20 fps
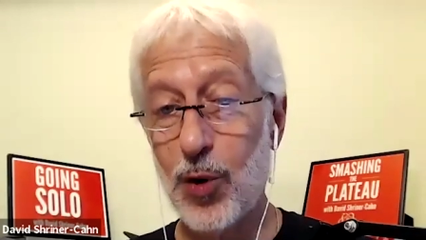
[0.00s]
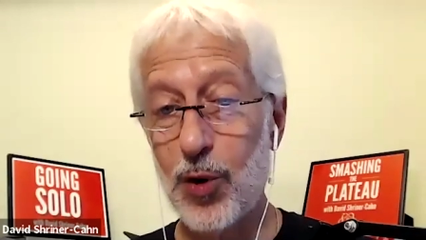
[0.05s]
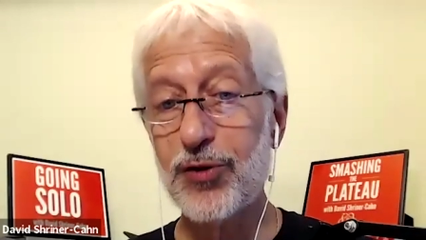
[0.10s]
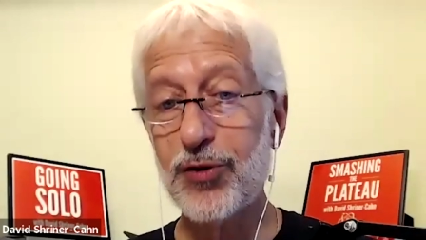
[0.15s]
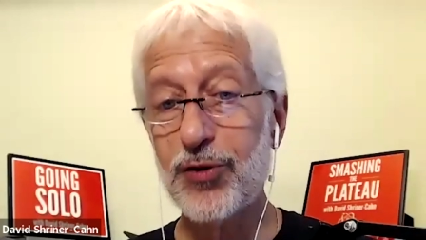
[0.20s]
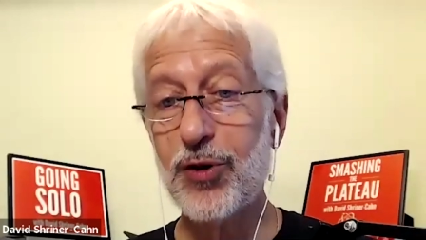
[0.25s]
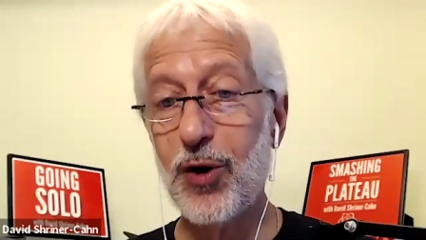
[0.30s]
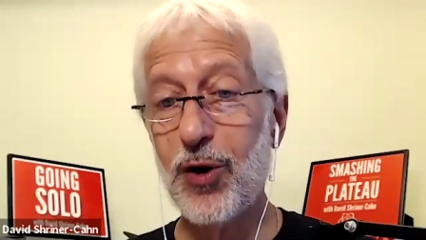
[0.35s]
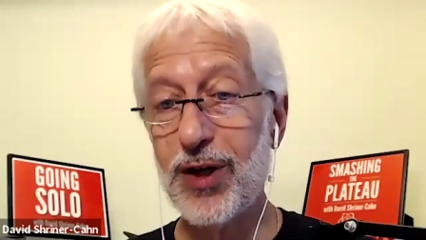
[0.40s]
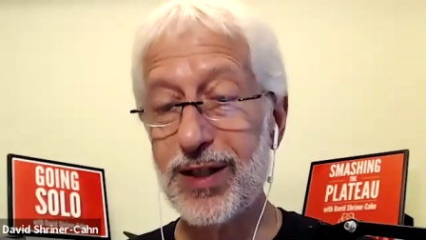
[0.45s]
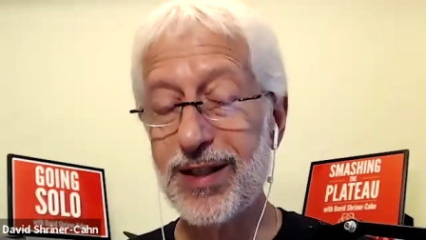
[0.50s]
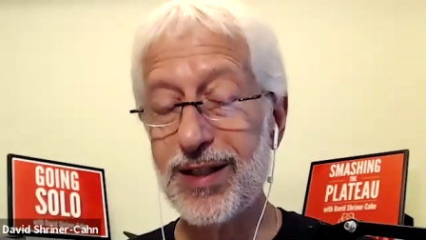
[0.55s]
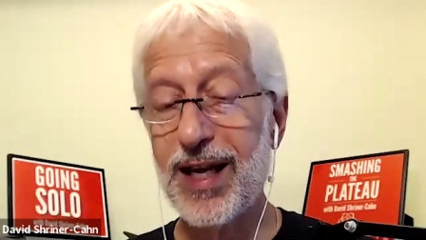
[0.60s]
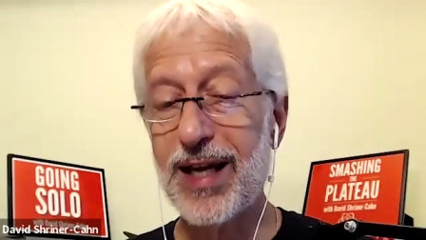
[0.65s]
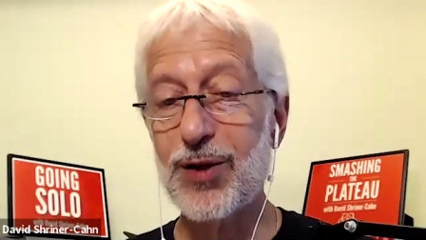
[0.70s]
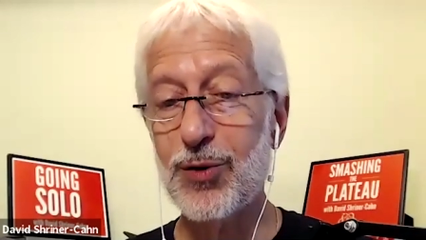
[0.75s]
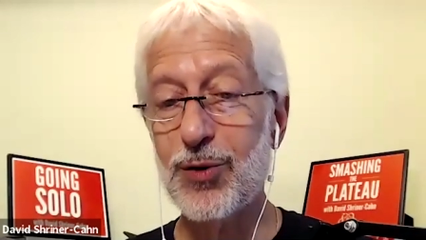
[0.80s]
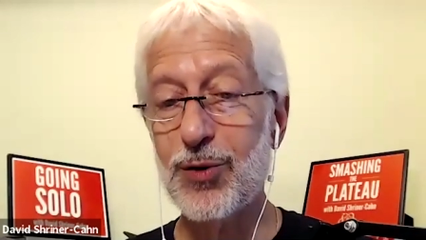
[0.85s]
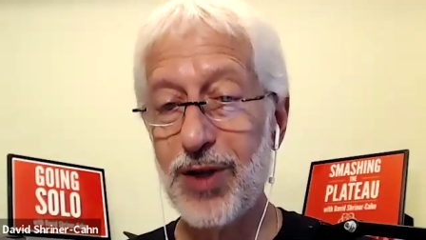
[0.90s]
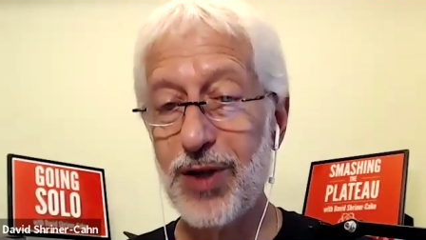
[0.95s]
also going to
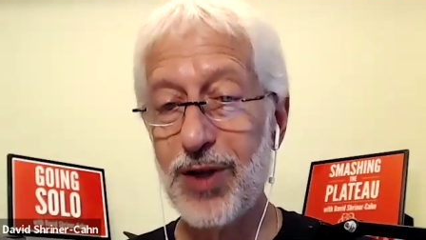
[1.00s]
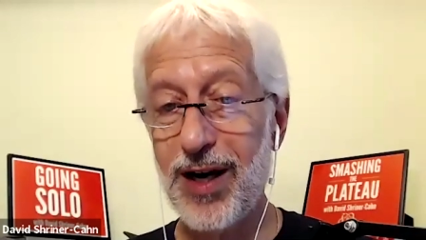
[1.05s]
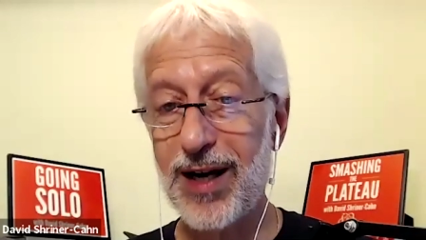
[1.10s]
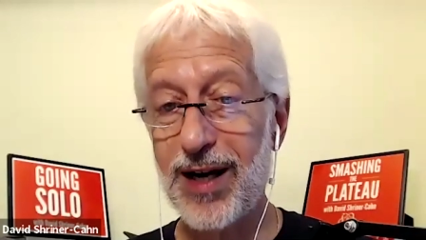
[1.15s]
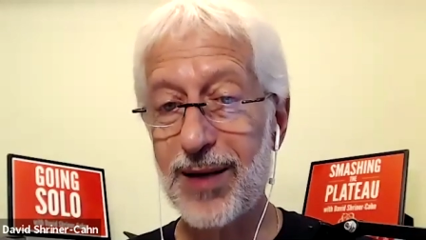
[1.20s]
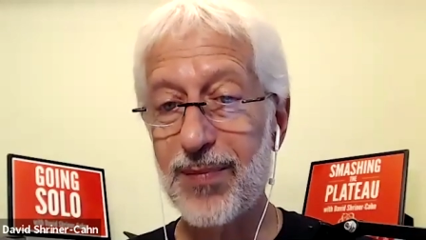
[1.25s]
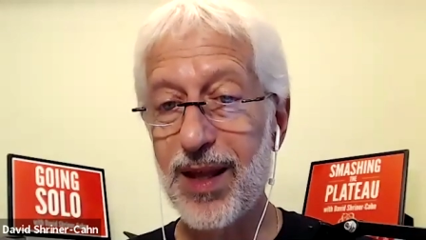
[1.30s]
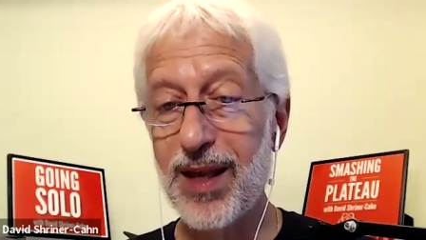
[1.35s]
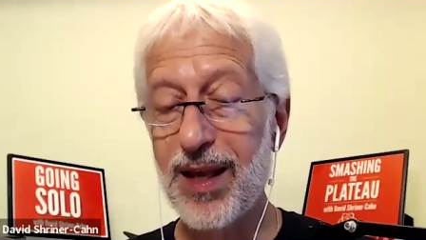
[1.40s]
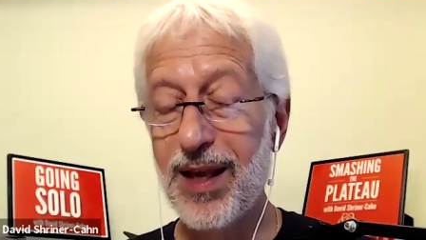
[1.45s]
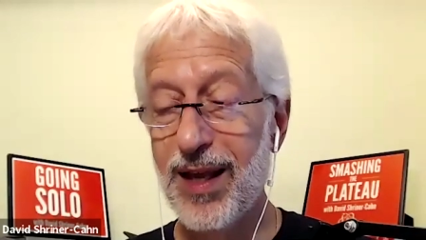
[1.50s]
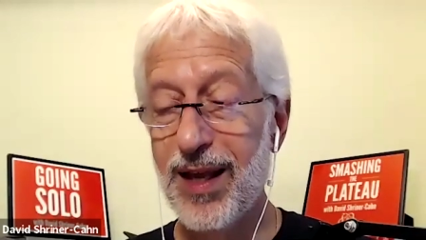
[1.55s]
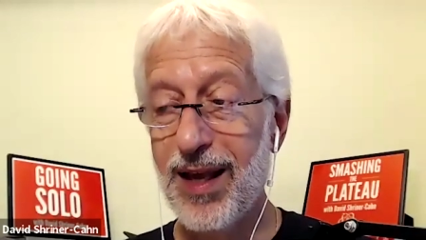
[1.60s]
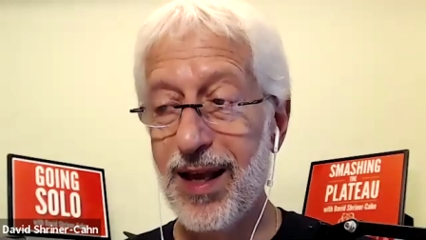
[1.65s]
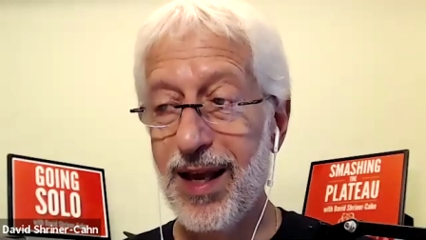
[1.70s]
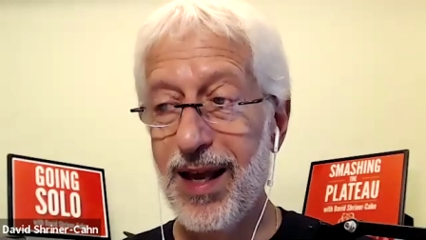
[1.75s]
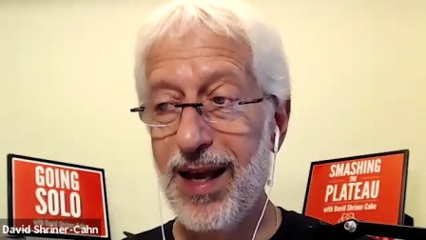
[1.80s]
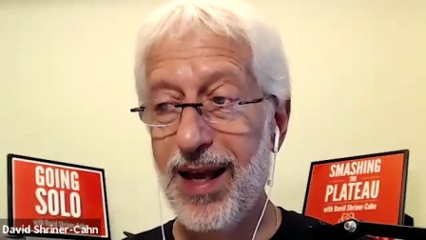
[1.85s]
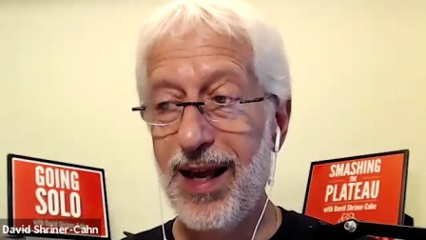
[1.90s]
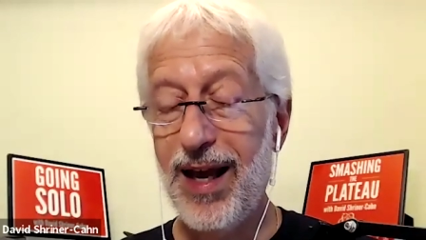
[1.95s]
take you time
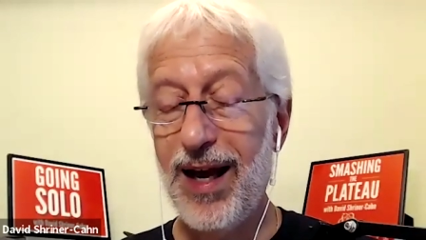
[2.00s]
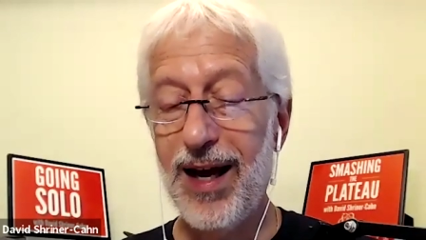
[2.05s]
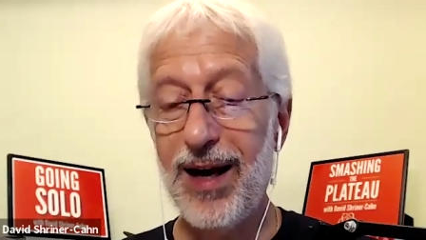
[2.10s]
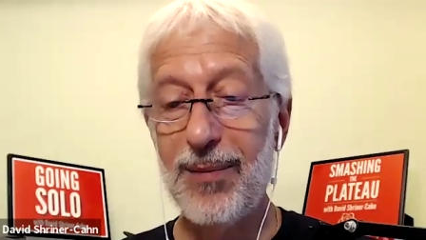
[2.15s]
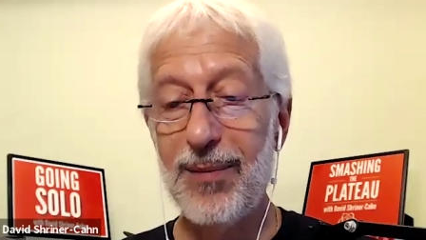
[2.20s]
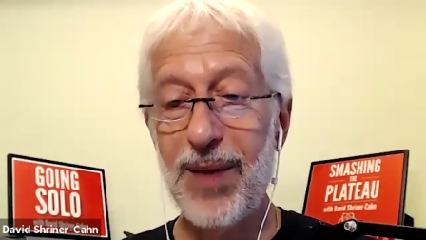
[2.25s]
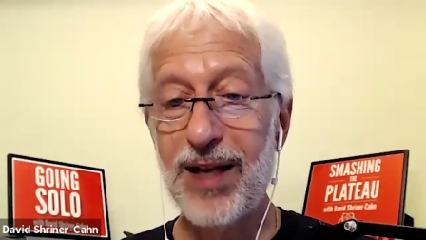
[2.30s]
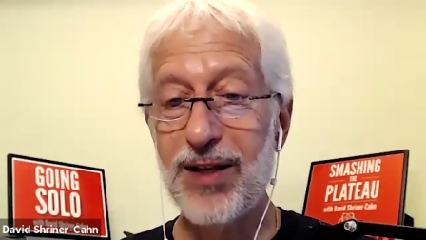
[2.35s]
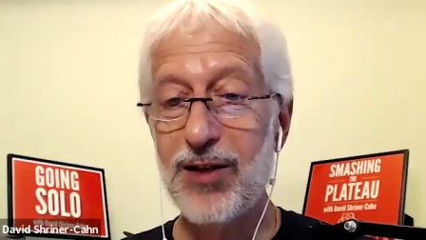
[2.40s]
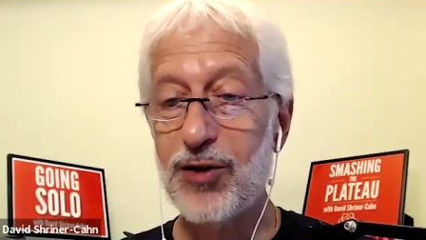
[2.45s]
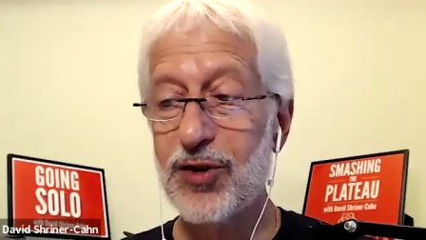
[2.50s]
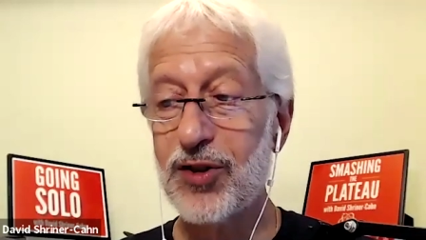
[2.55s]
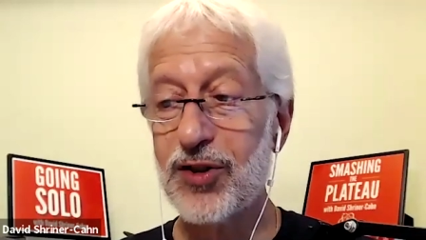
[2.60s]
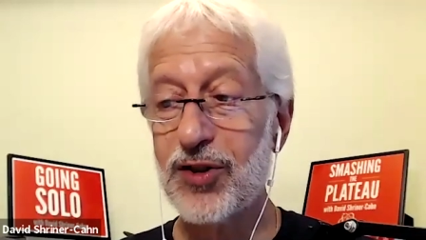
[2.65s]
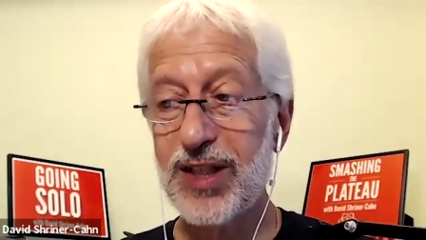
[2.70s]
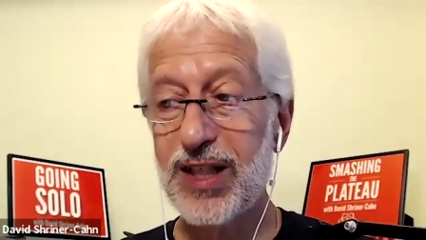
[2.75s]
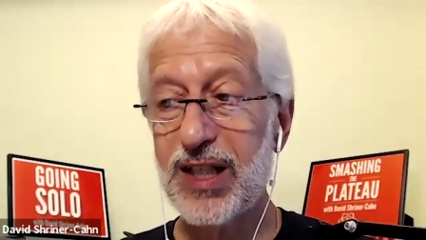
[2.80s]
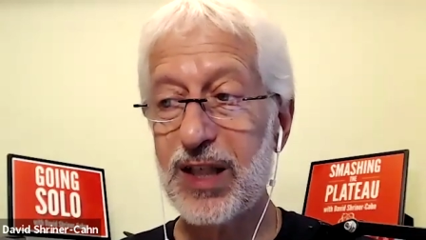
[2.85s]
um, and you just mm-hmm.